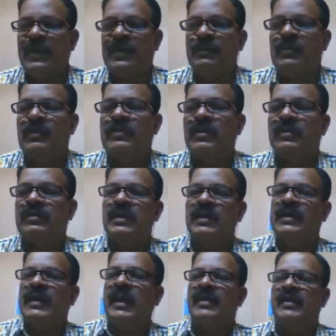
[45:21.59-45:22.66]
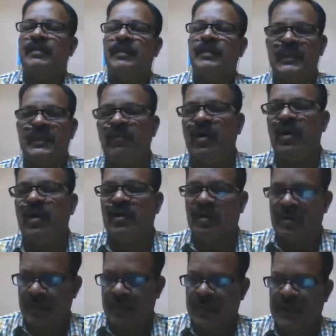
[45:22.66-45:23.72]
if you talk in 1951 or
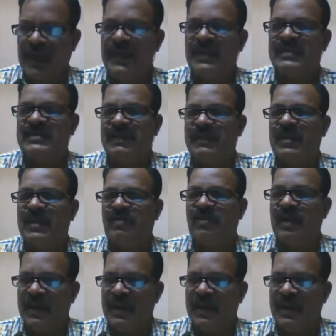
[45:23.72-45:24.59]
in 1971,